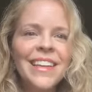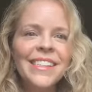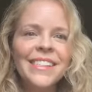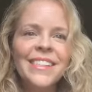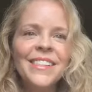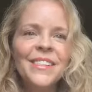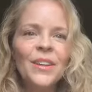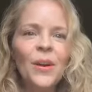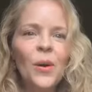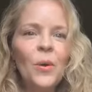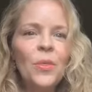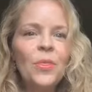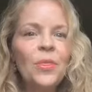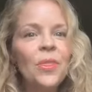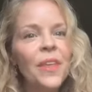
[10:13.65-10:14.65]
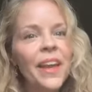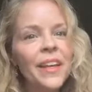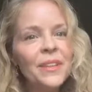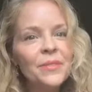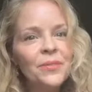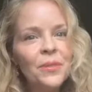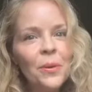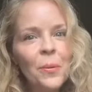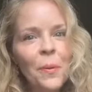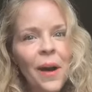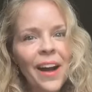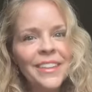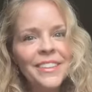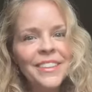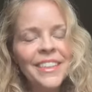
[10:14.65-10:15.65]
so thanks for
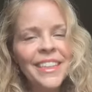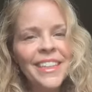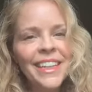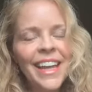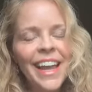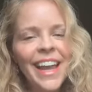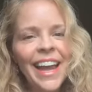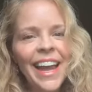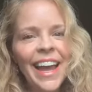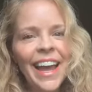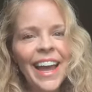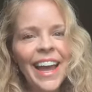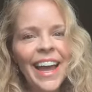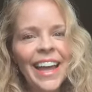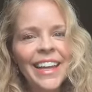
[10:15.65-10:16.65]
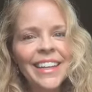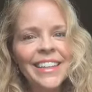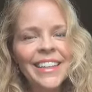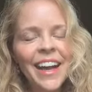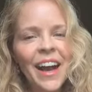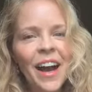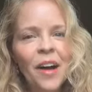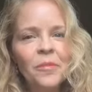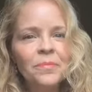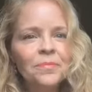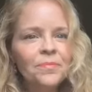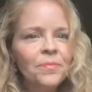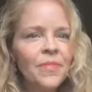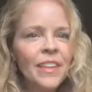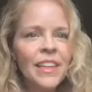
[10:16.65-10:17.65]
watching, and um,
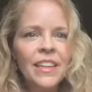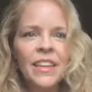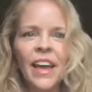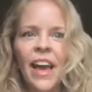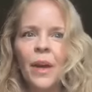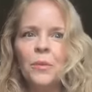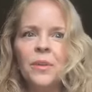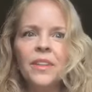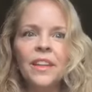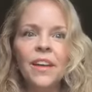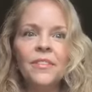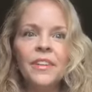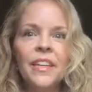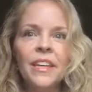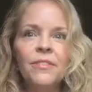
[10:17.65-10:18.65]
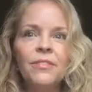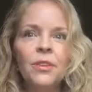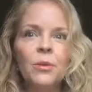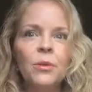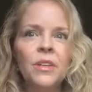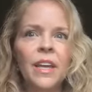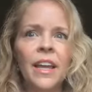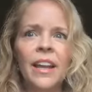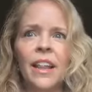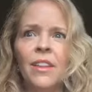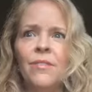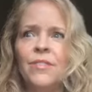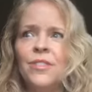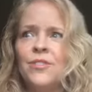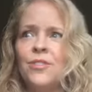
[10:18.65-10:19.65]
yeah, I would love it if you would, an
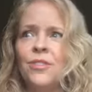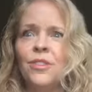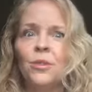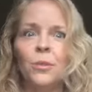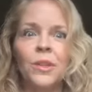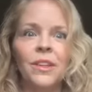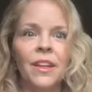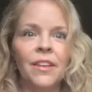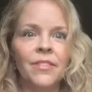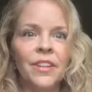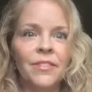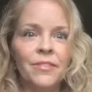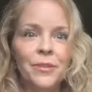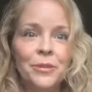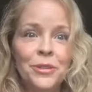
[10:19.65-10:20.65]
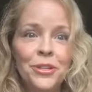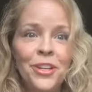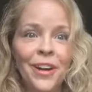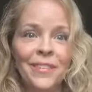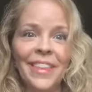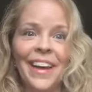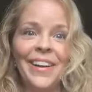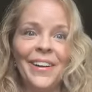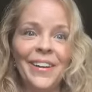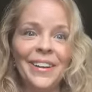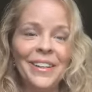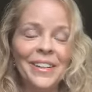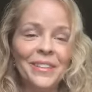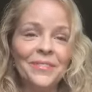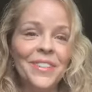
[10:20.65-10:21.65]
Elephant Journal would love it if you share that
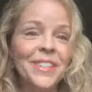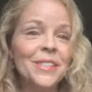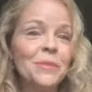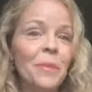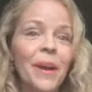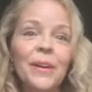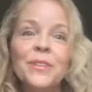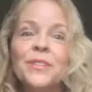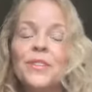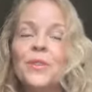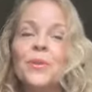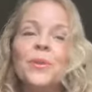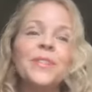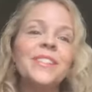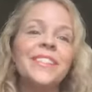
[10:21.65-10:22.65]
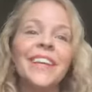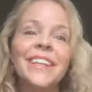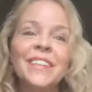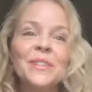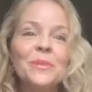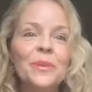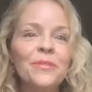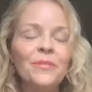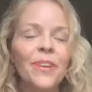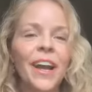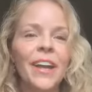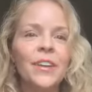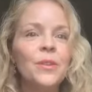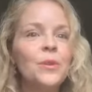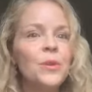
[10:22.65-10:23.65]
article, if it inspires you, or send it to a
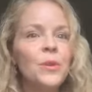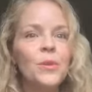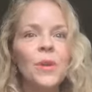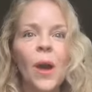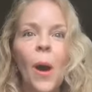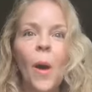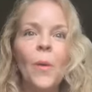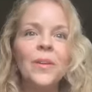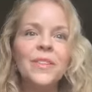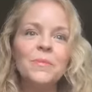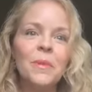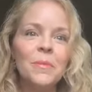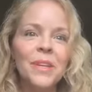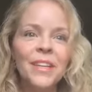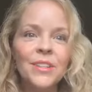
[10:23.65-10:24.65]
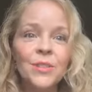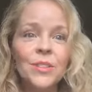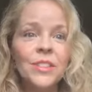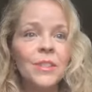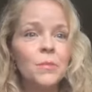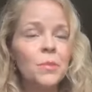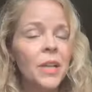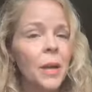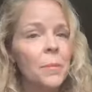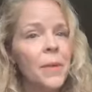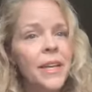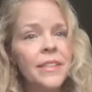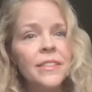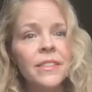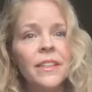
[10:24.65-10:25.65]
friend who you know is maybe interested in plant
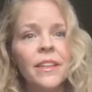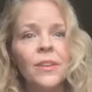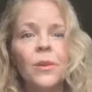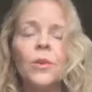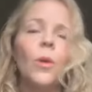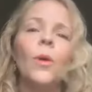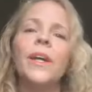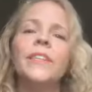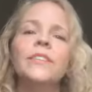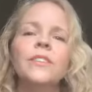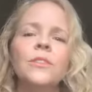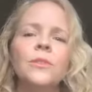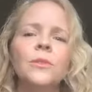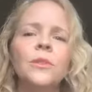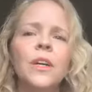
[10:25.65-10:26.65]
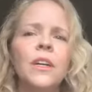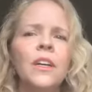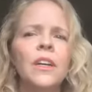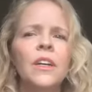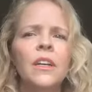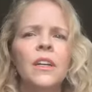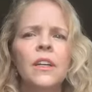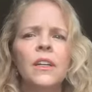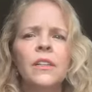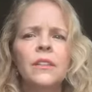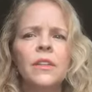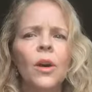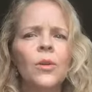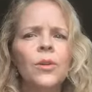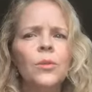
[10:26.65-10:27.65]
medicine or going to
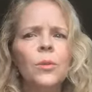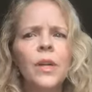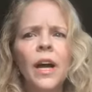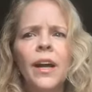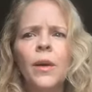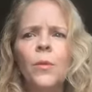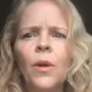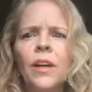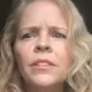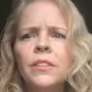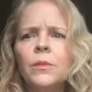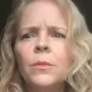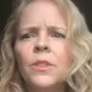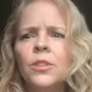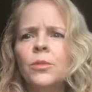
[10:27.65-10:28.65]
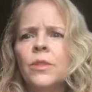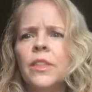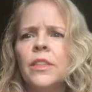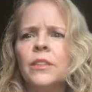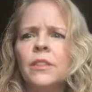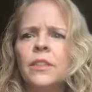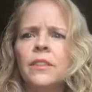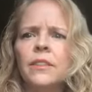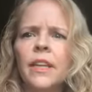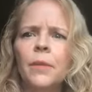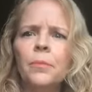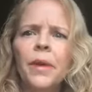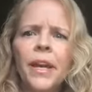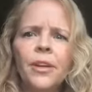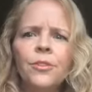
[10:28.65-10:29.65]
go to an ayahuasca retreat or a
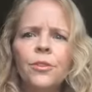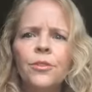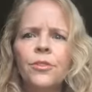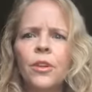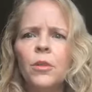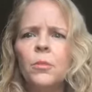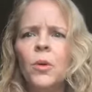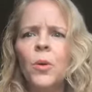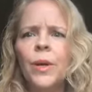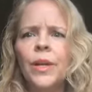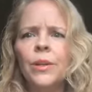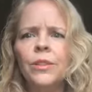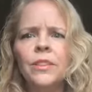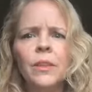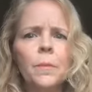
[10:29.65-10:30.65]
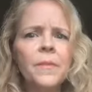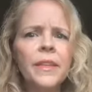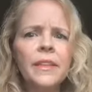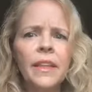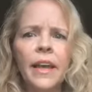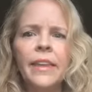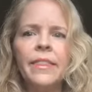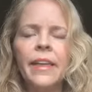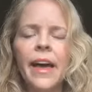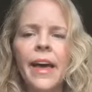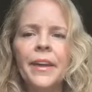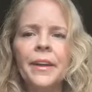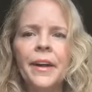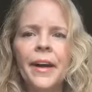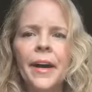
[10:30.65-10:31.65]
San Pedro ceremony or something like
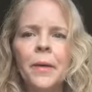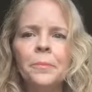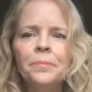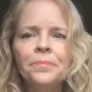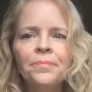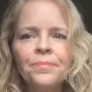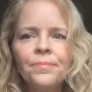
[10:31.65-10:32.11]
that. Um,